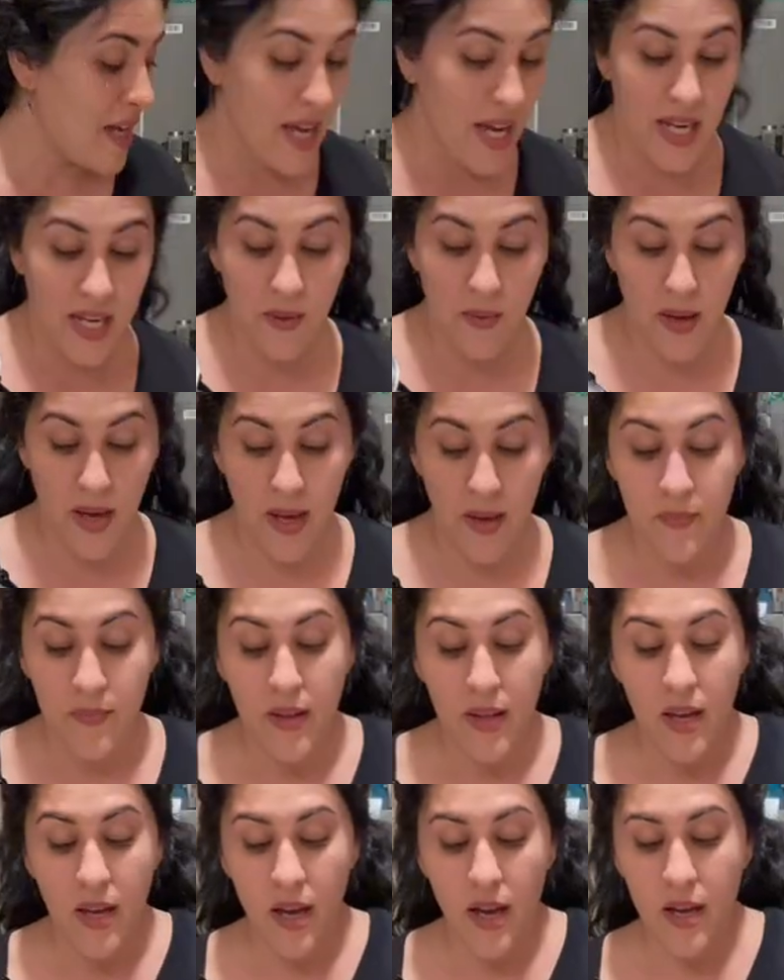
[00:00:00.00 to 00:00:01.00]
Anyway,
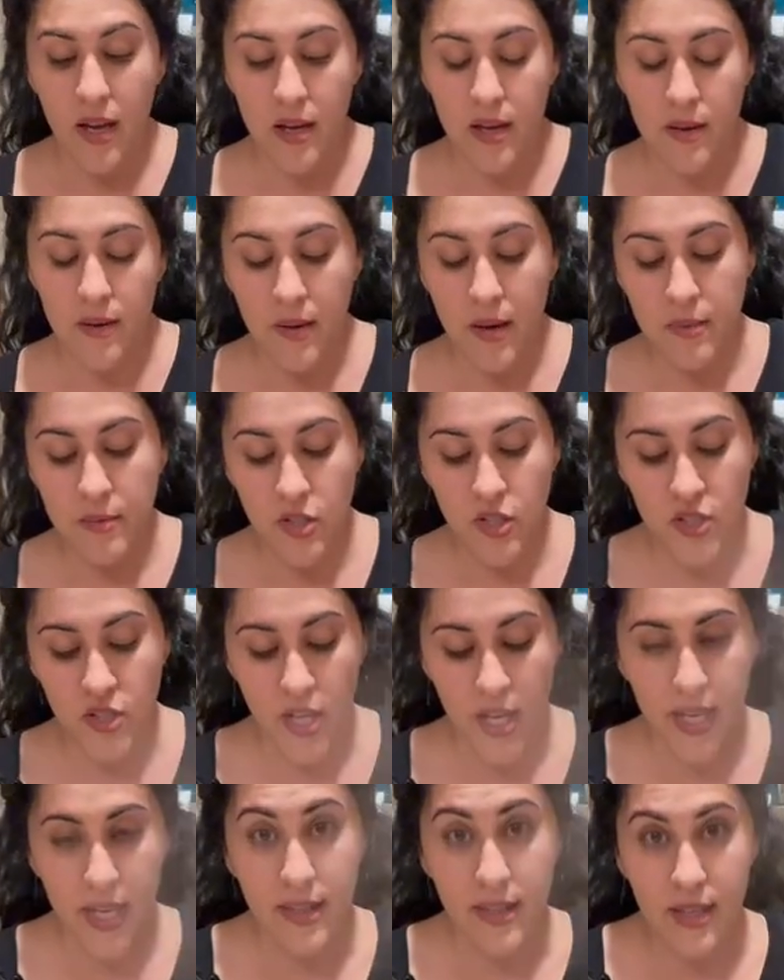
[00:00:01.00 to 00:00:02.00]
I'm just
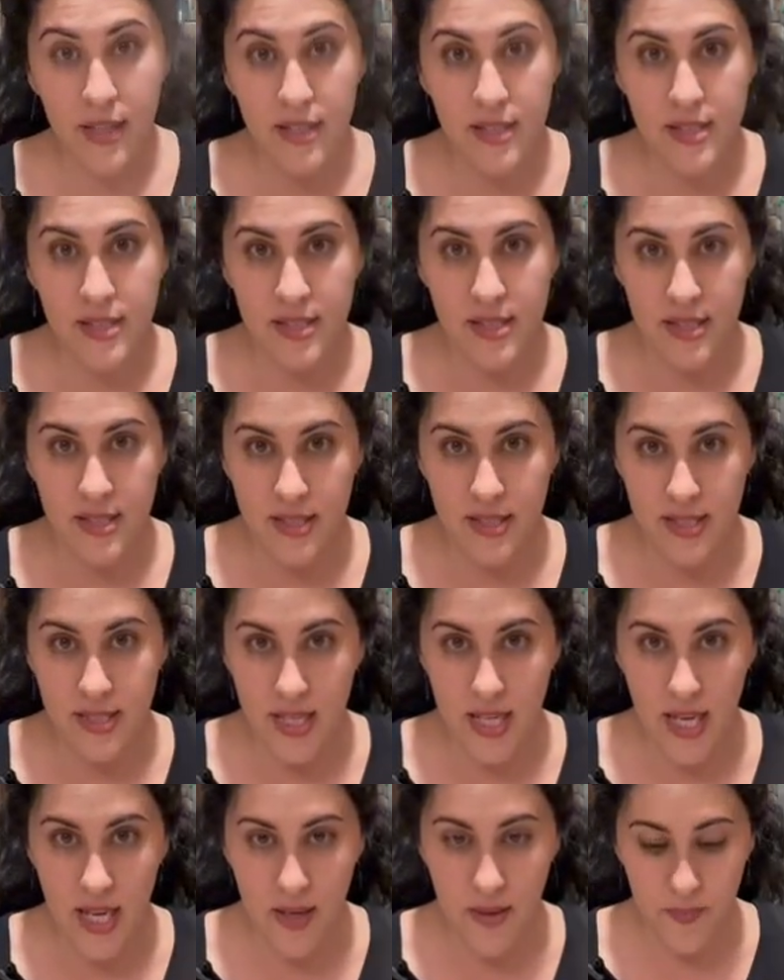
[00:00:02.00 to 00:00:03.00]
checking the
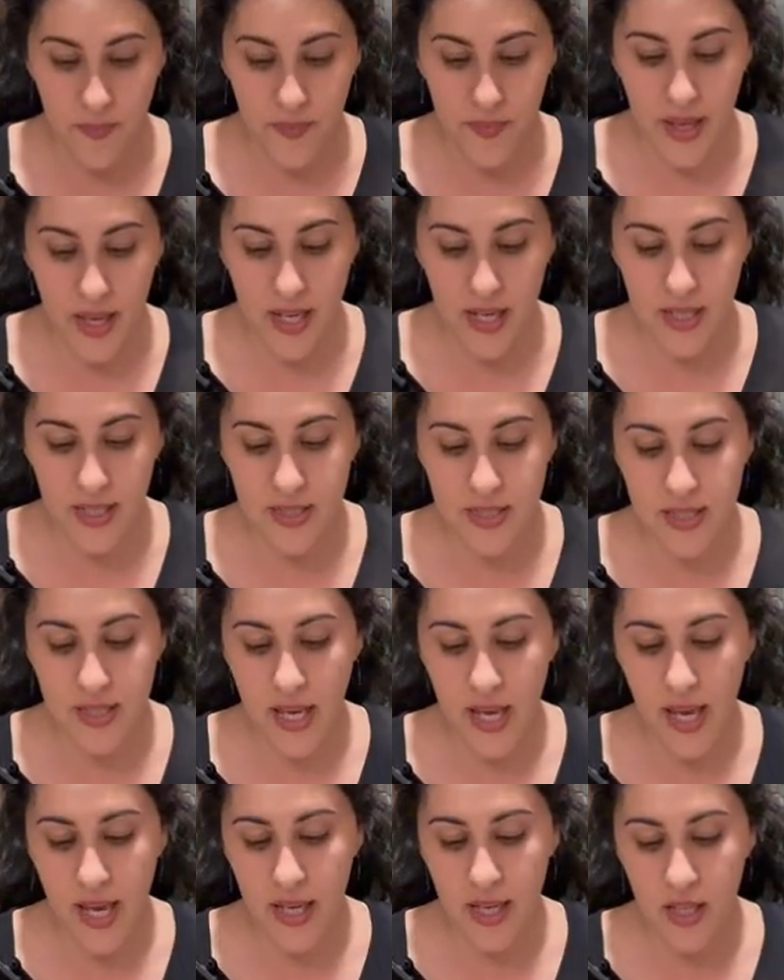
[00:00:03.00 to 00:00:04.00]
consistency and it's
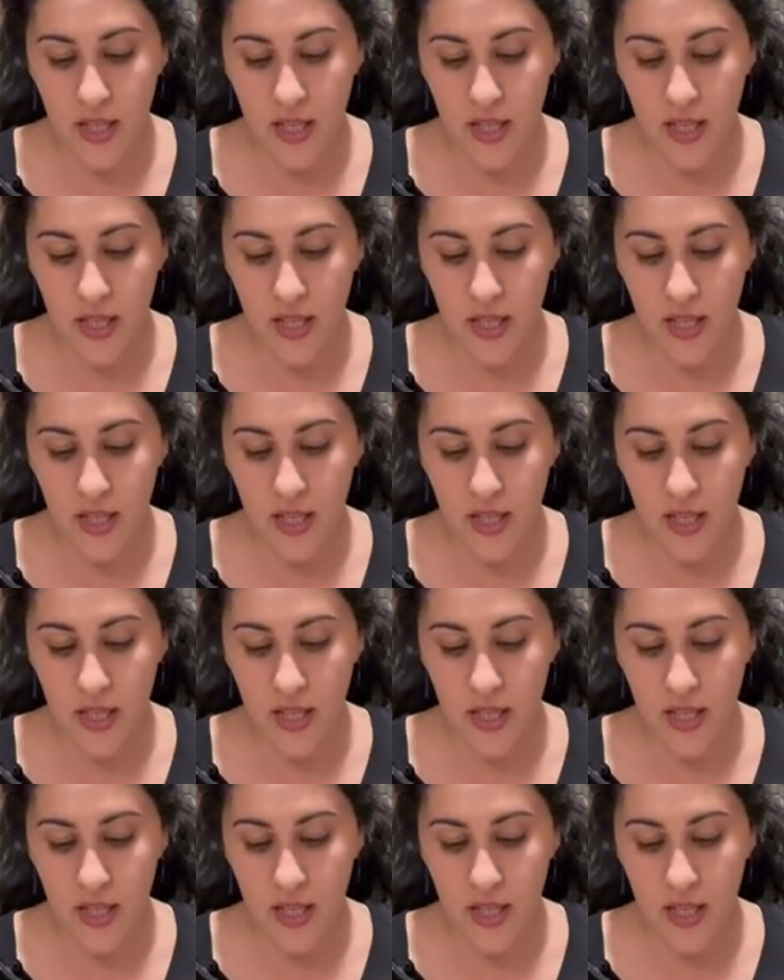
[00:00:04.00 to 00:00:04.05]
like,